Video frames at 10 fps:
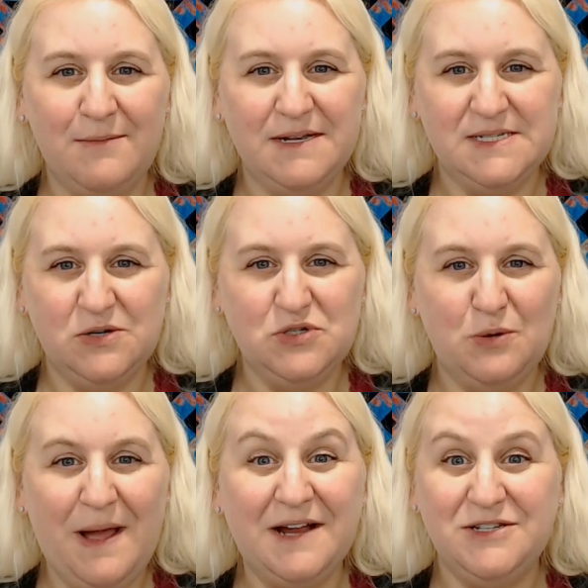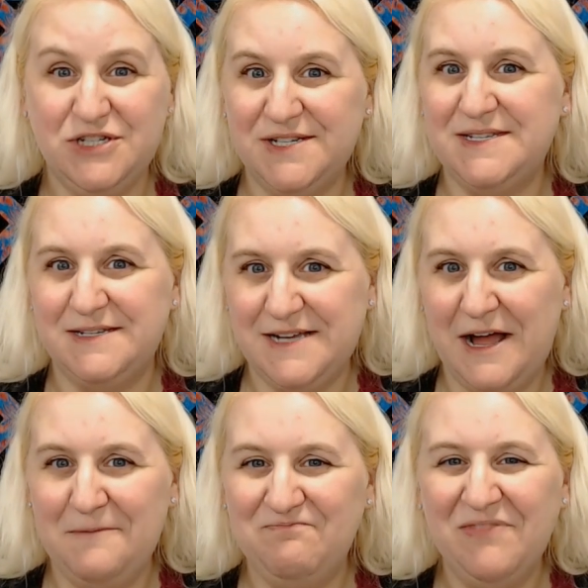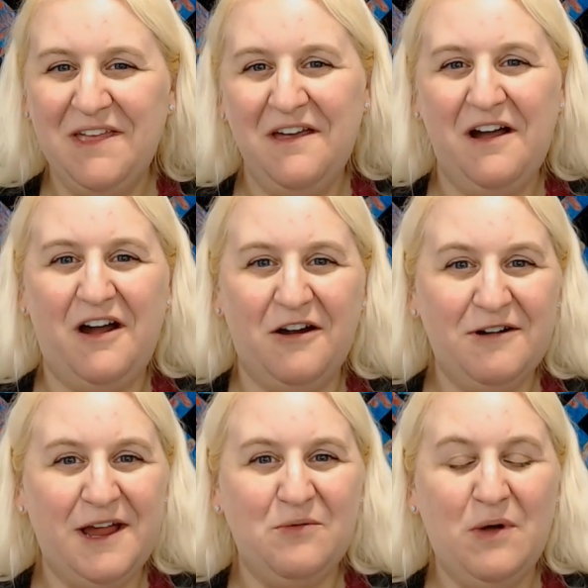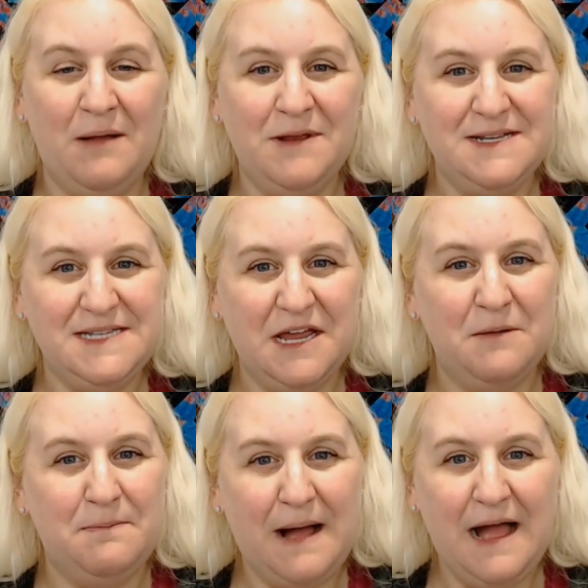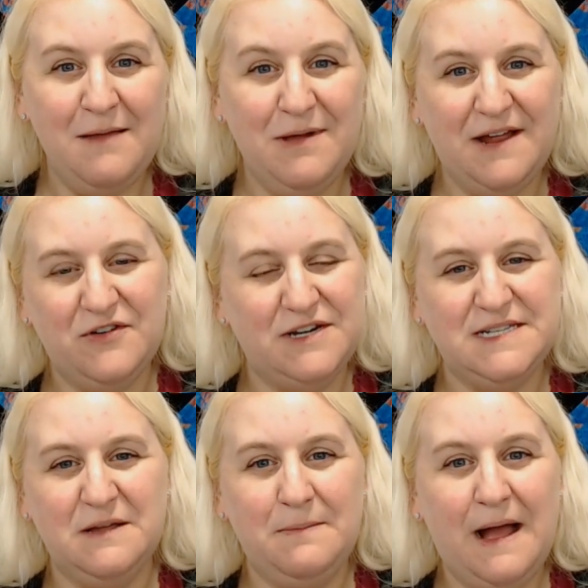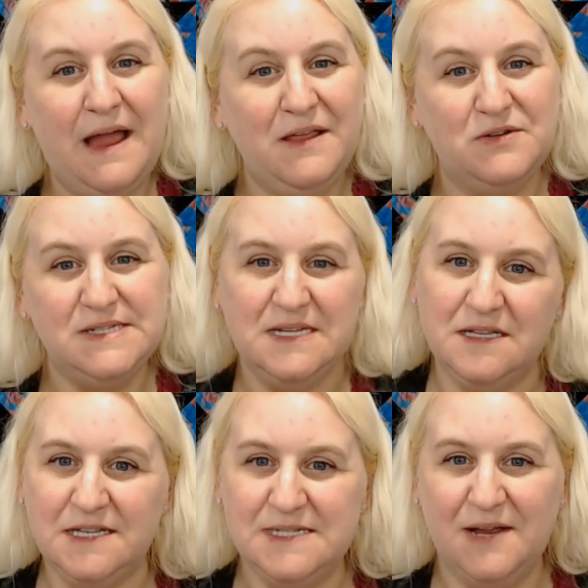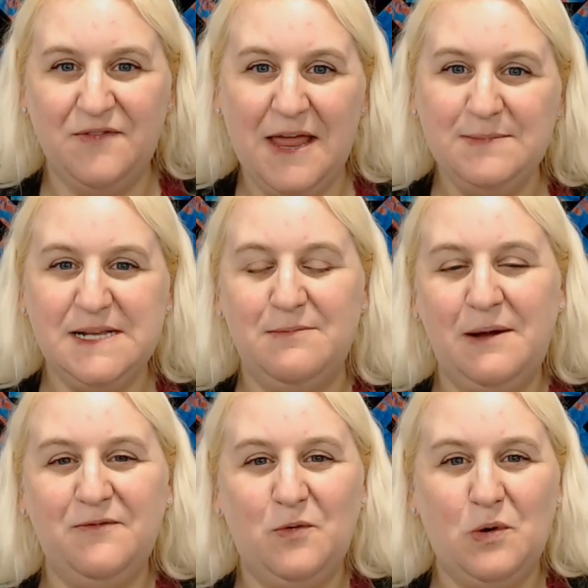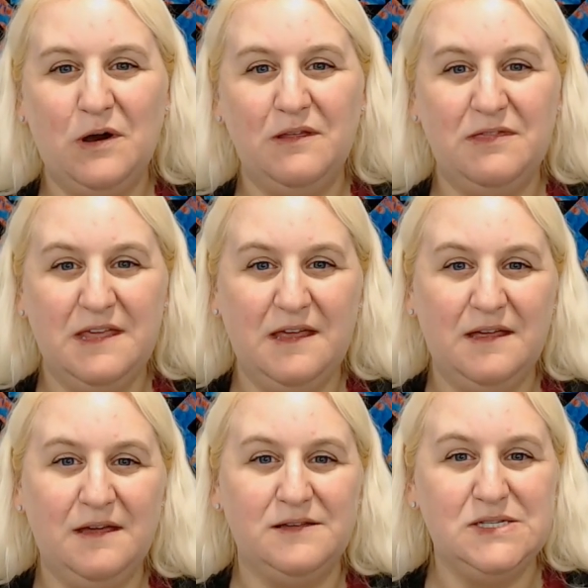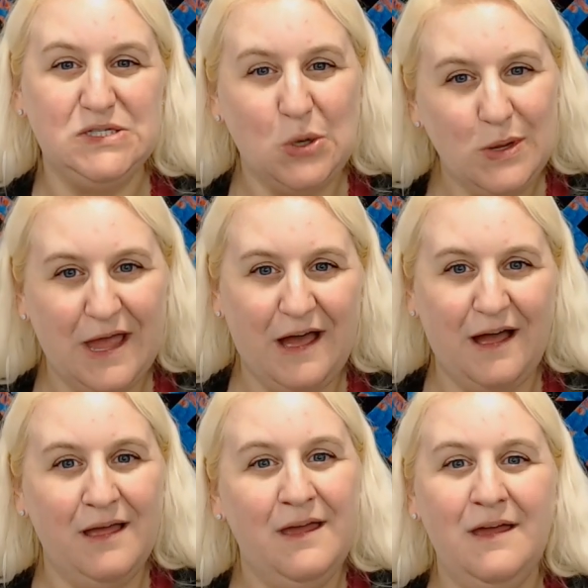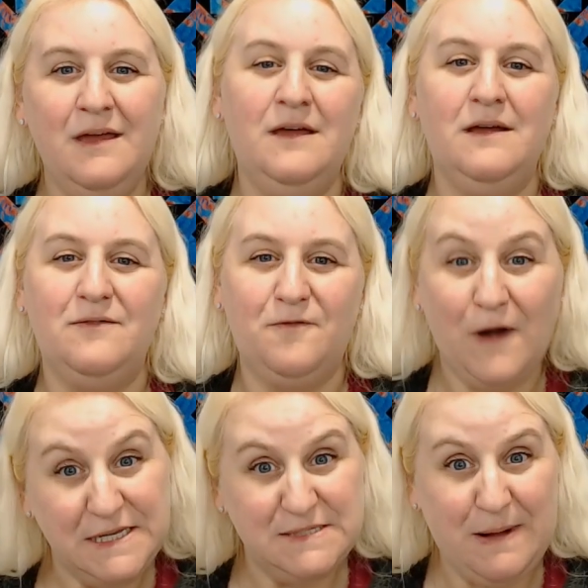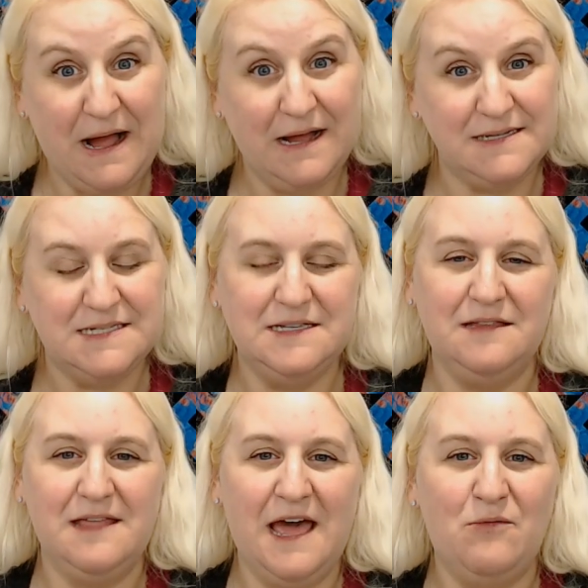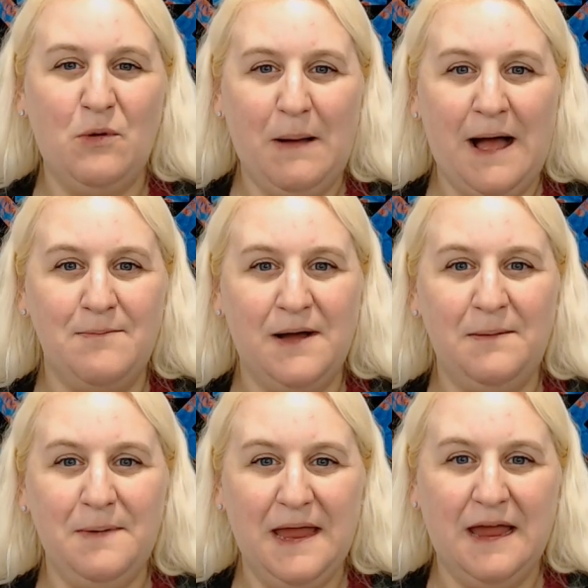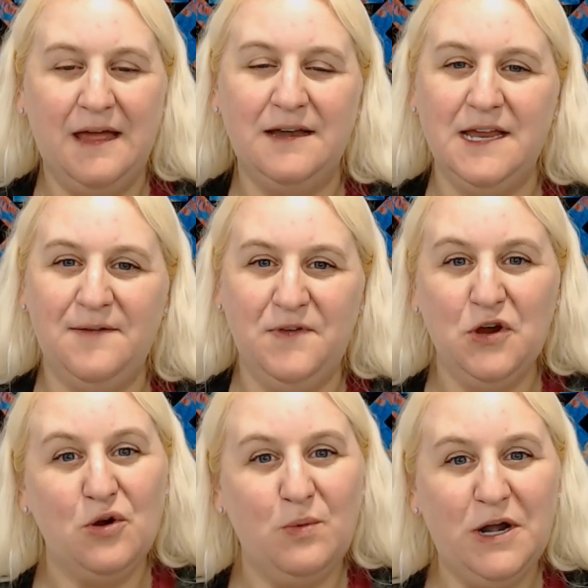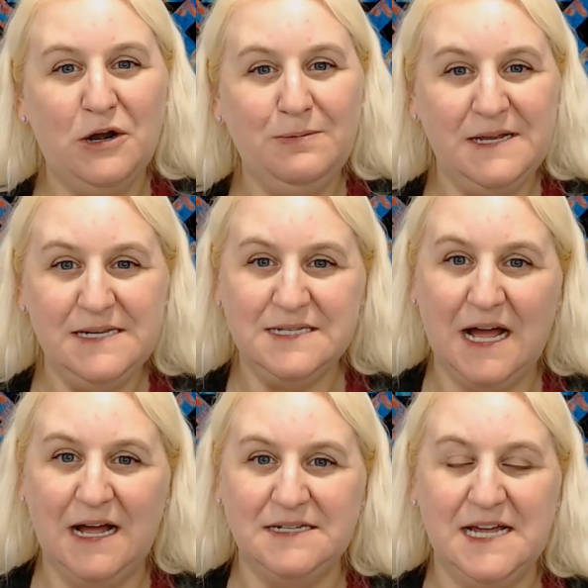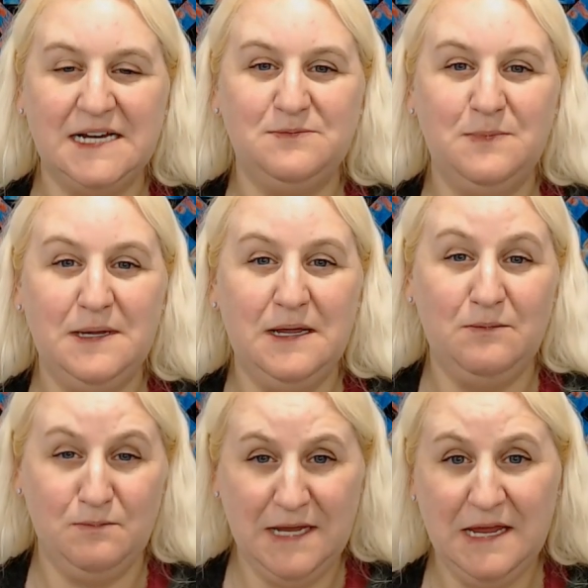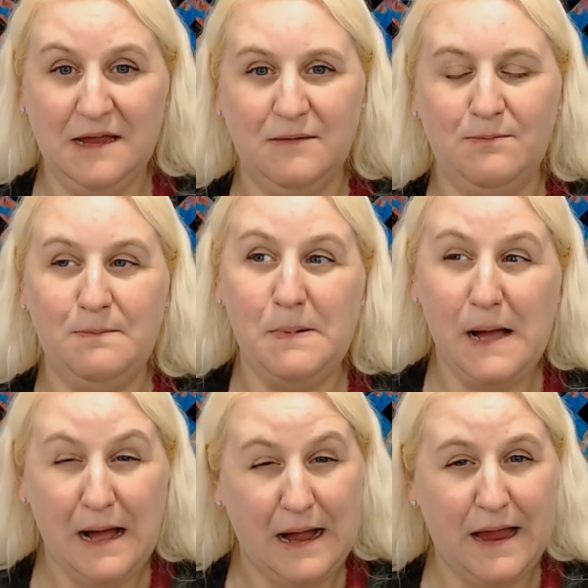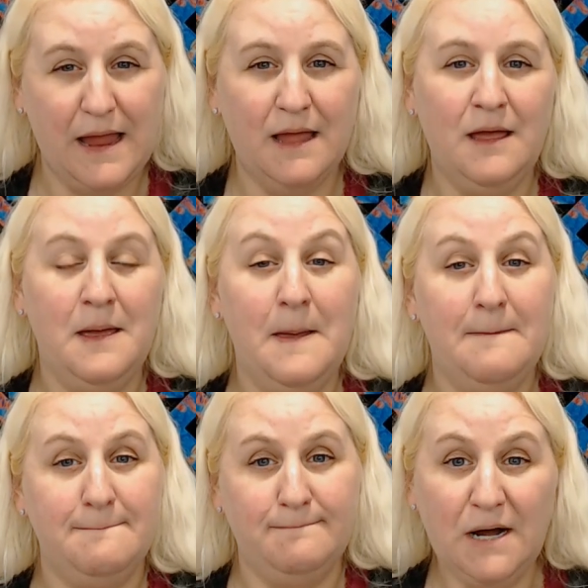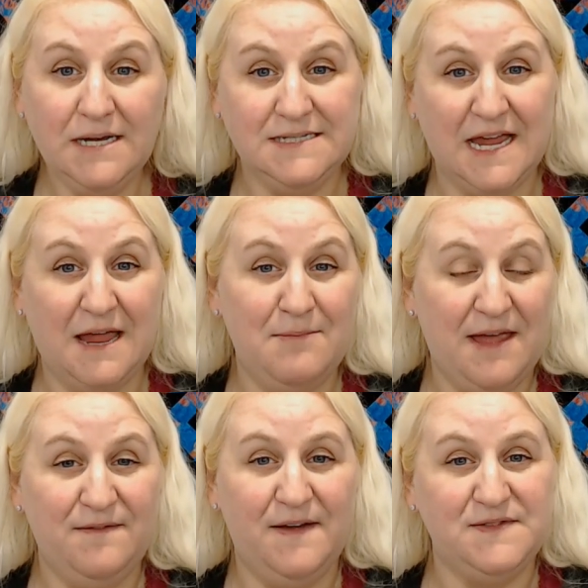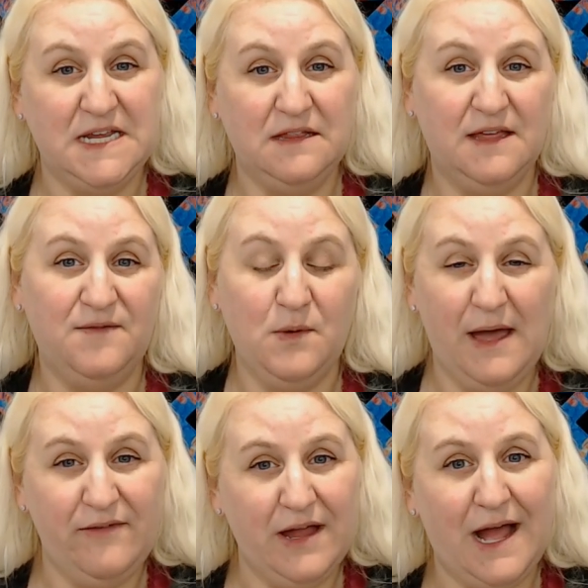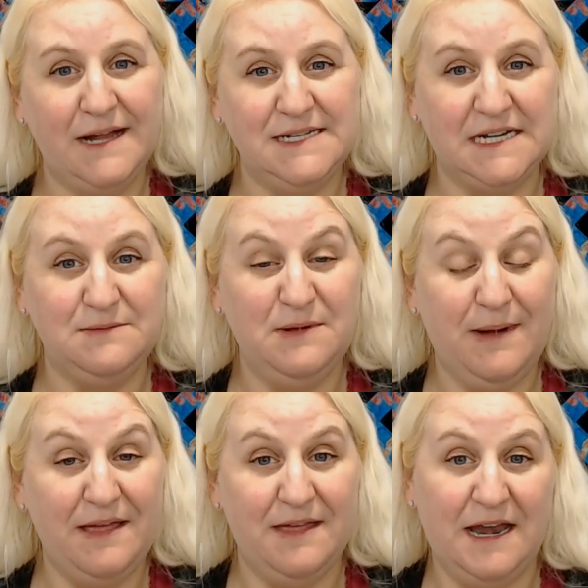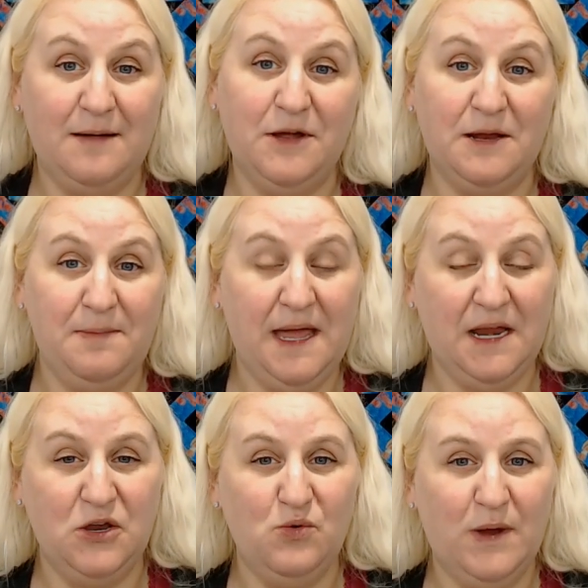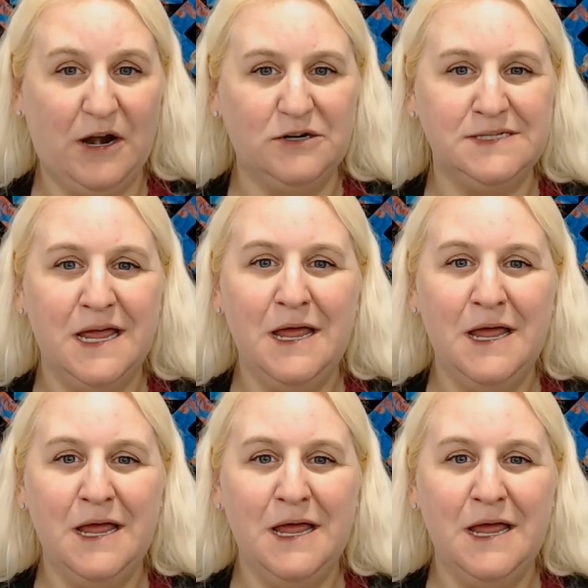my Sojo back just in time. All right, well, I'm going to say goodbye, but after I say goodbye, you'll see the list of names come up for the Sew Yeah Friends box that will pop up. And if you're a winner, please contact me by Monday, May 15th. If you haven't contacted me by then, I'm going to pick new winners.